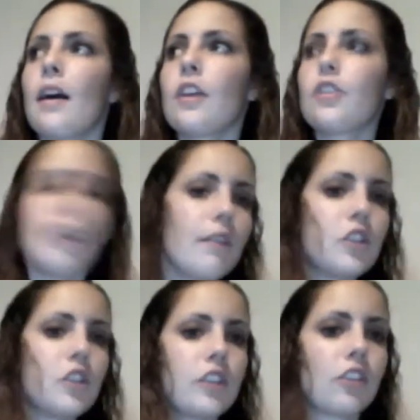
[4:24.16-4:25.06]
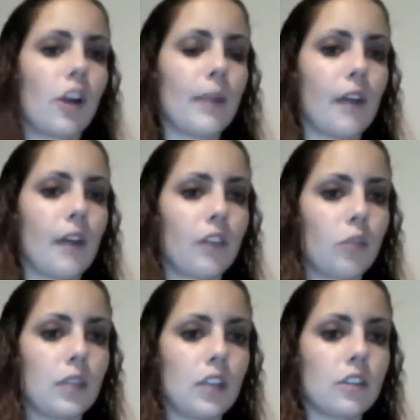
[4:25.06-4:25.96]
you haven't changed the carpet out for
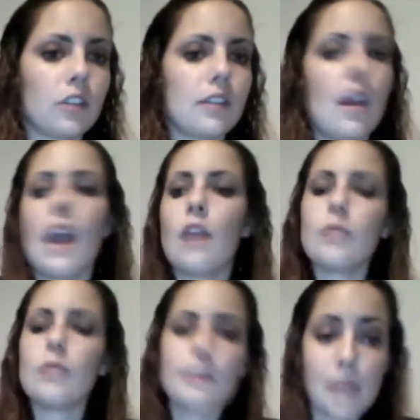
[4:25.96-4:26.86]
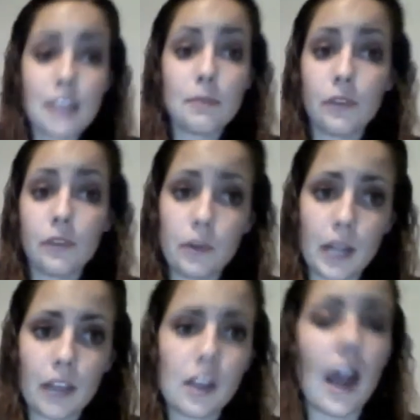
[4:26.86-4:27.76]
3 years. It was a mess before we
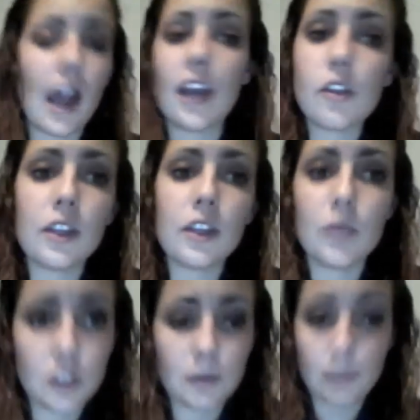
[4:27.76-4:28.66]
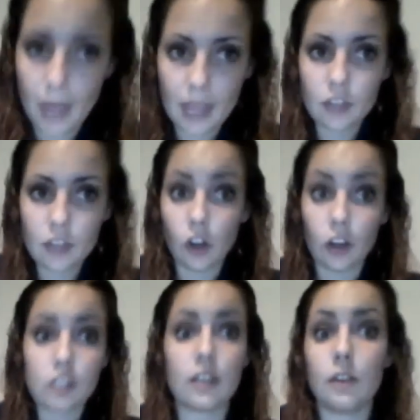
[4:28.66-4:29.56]
got there. I don't think we should be
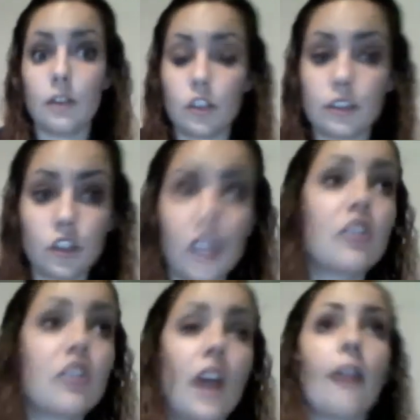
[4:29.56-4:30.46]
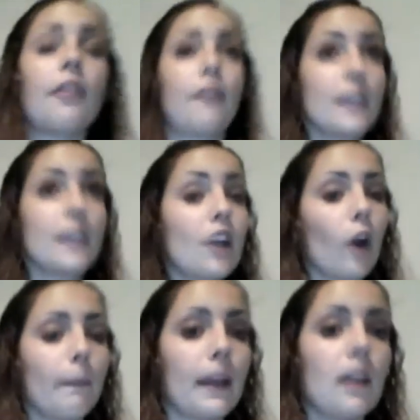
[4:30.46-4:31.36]
charged to change out the
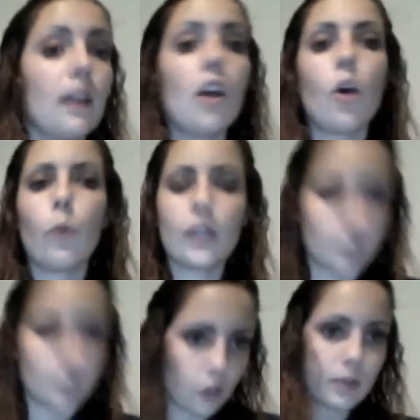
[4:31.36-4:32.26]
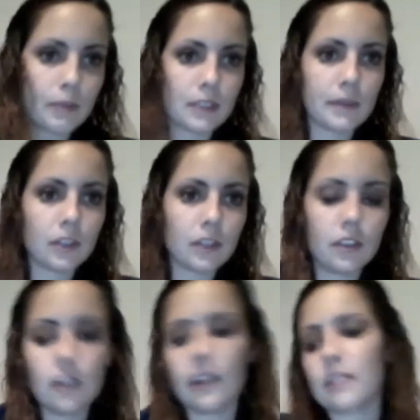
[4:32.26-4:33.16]
carpet when it's your responsibility
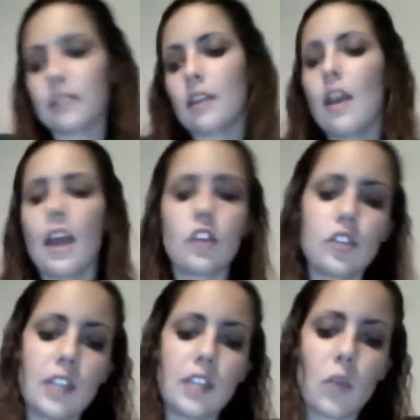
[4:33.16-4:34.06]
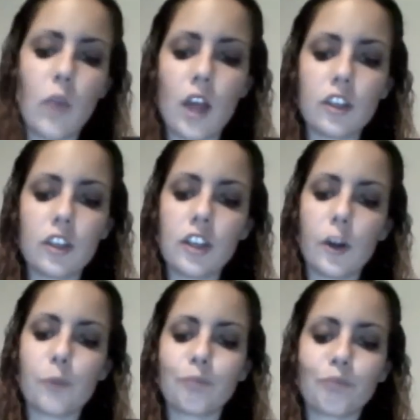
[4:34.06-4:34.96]
to do this. And she's like, well, you
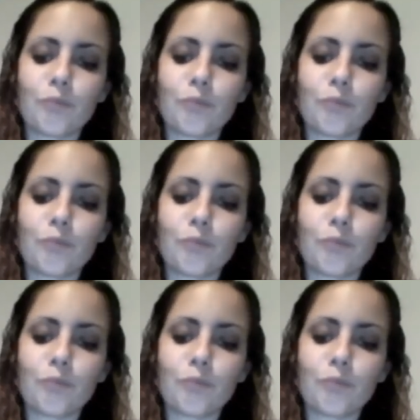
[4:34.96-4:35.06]
know,